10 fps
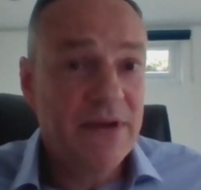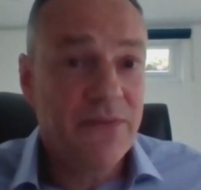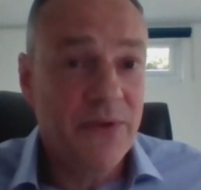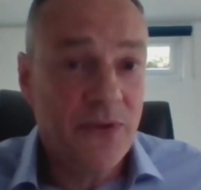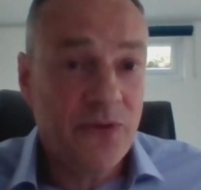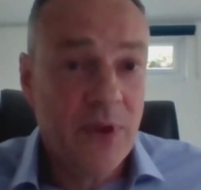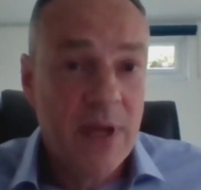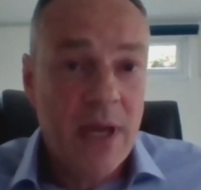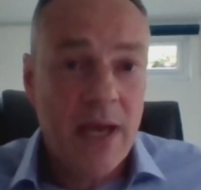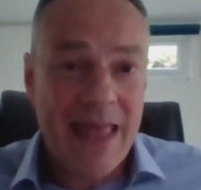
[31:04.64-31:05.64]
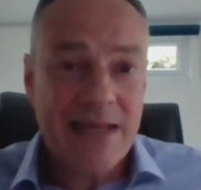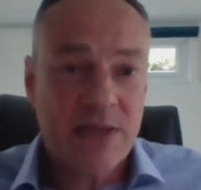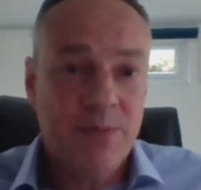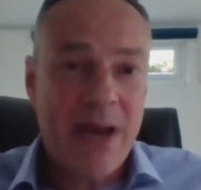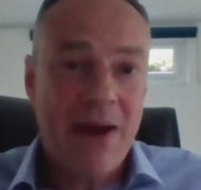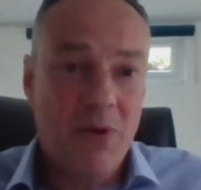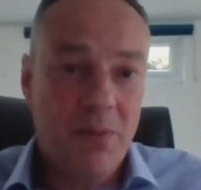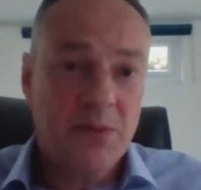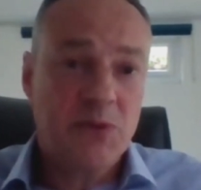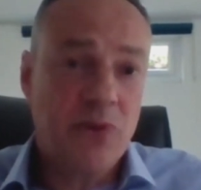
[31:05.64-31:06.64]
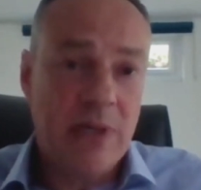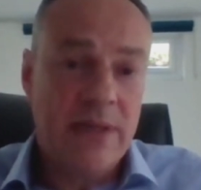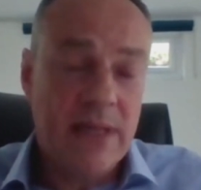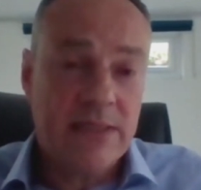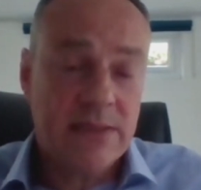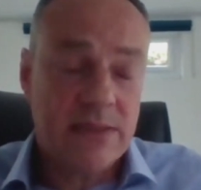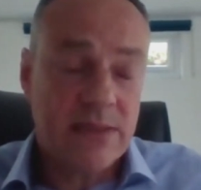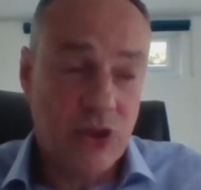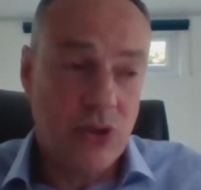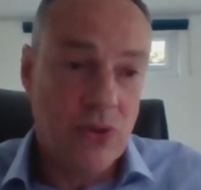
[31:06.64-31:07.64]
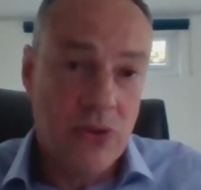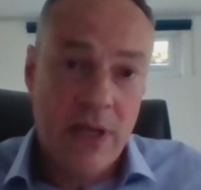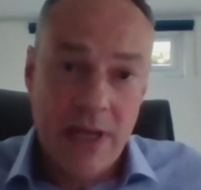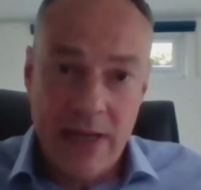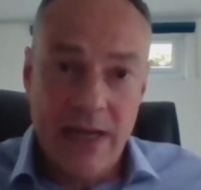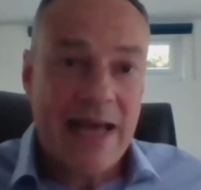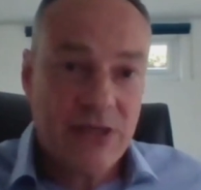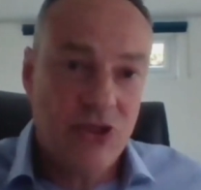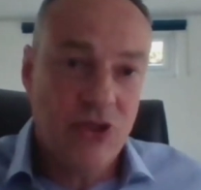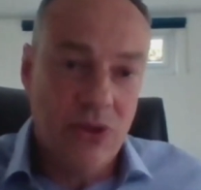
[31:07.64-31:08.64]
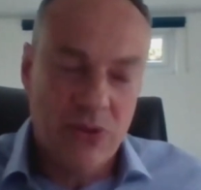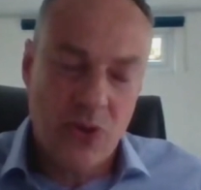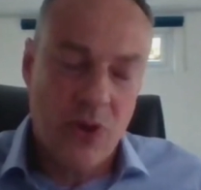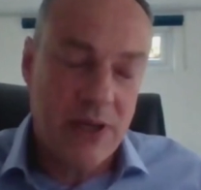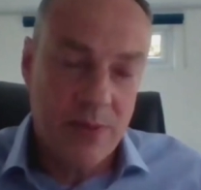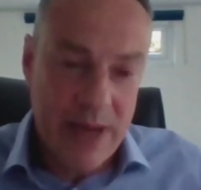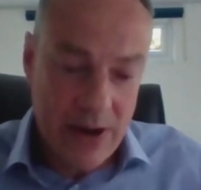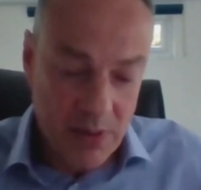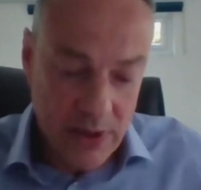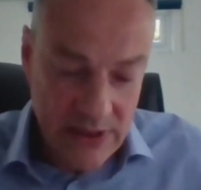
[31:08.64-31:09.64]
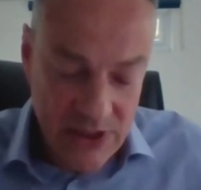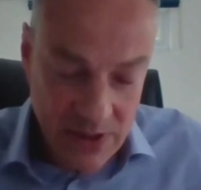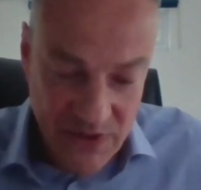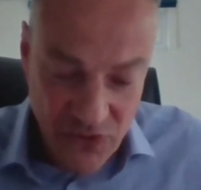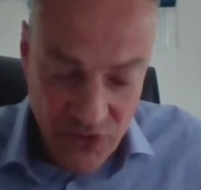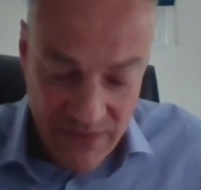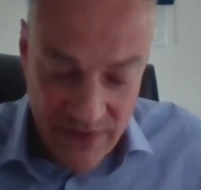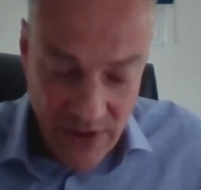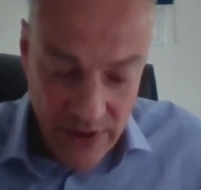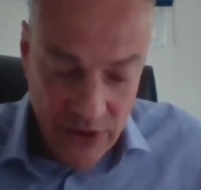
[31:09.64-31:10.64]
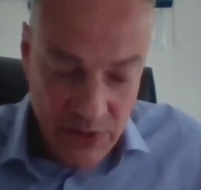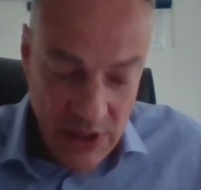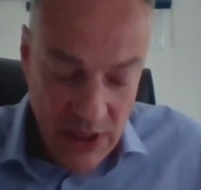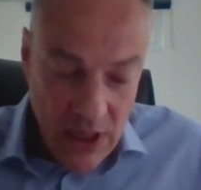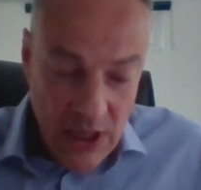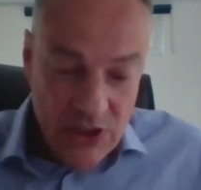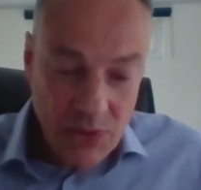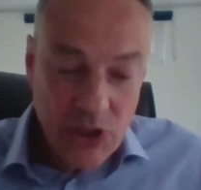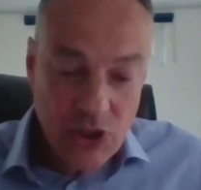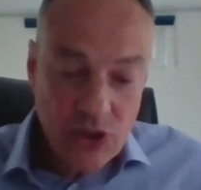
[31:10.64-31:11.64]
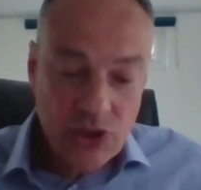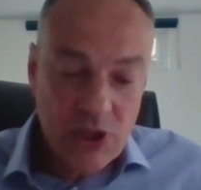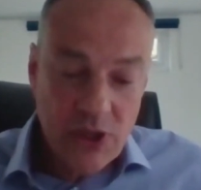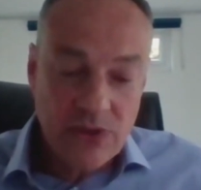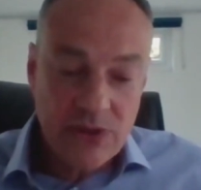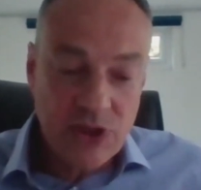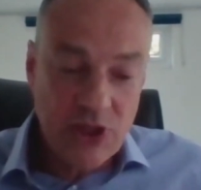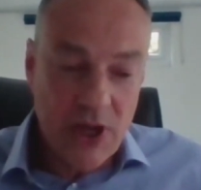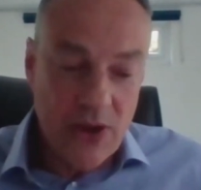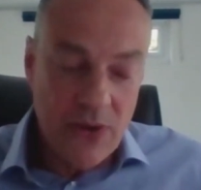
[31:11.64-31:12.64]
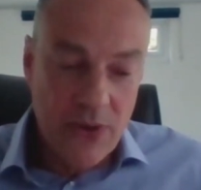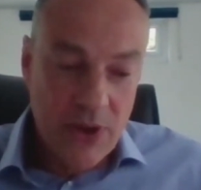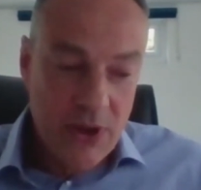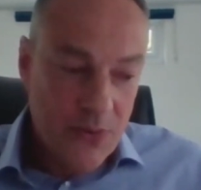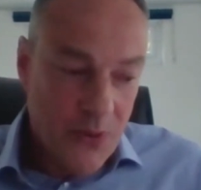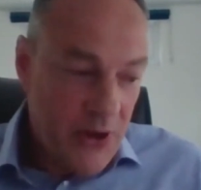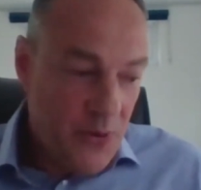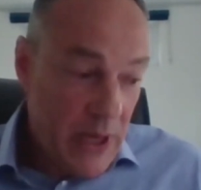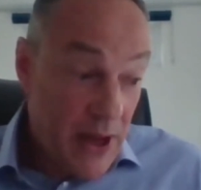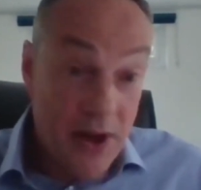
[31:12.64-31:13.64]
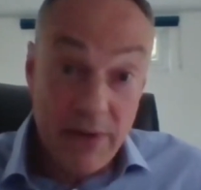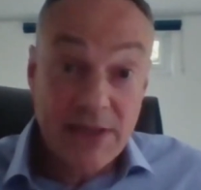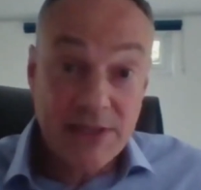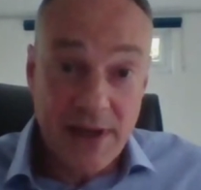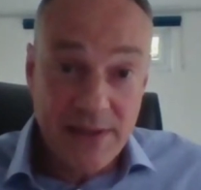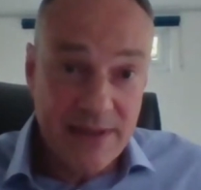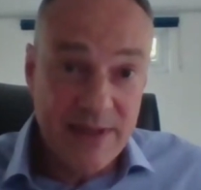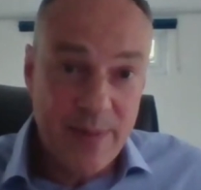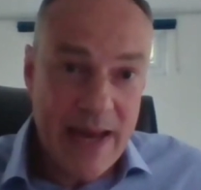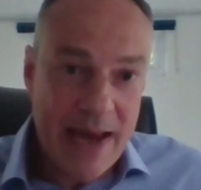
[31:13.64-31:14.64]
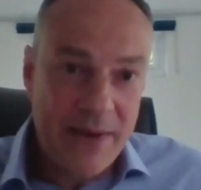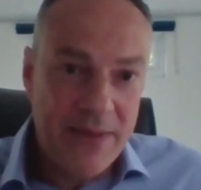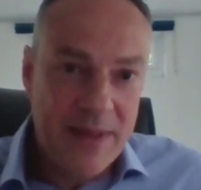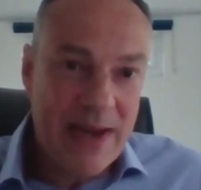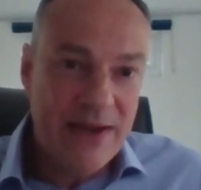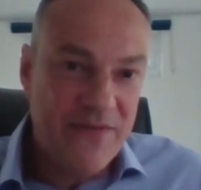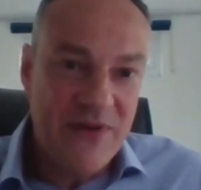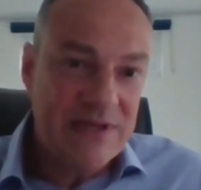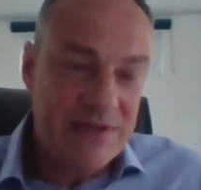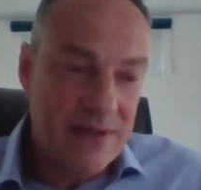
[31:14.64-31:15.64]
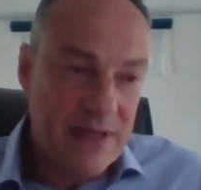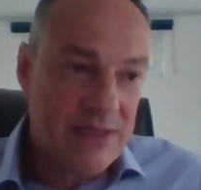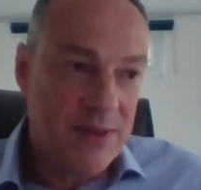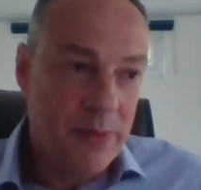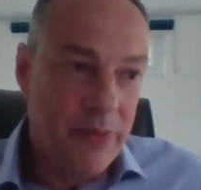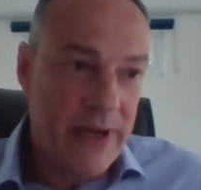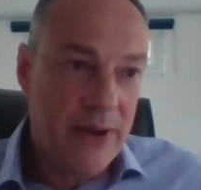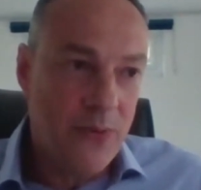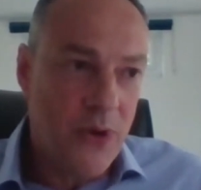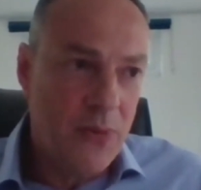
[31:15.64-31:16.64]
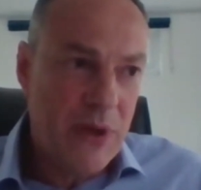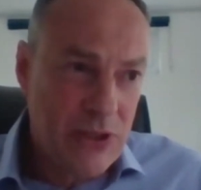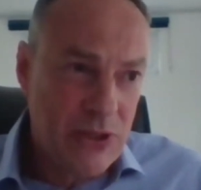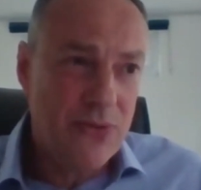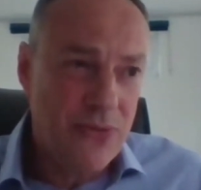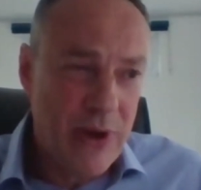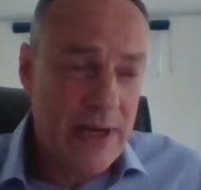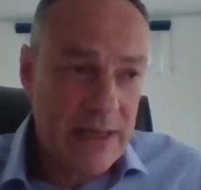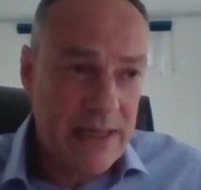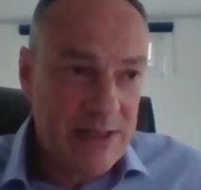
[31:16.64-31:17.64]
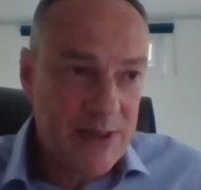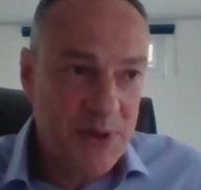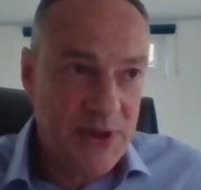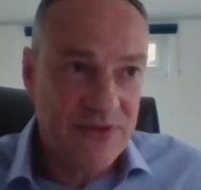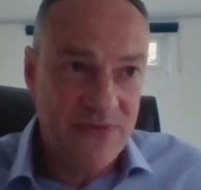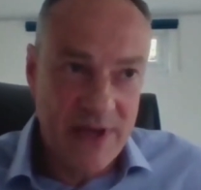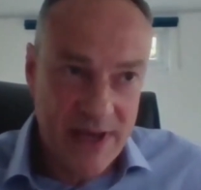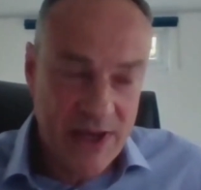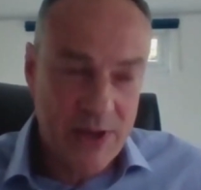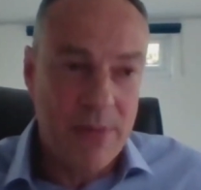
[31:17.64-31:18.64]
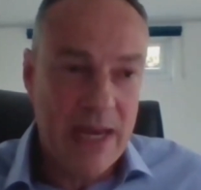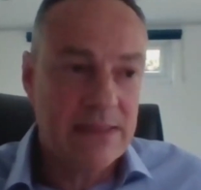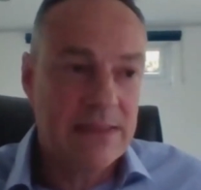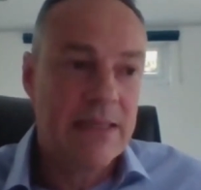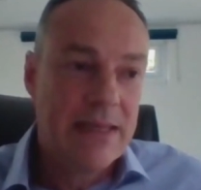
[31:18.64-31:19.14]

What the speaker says: difference, and that's comparable between this June and last June, quite comparable in terms of traffic volumes. So it just goes to show why we are excited about the benefits that this can bring, why we do really need to persevere, commit,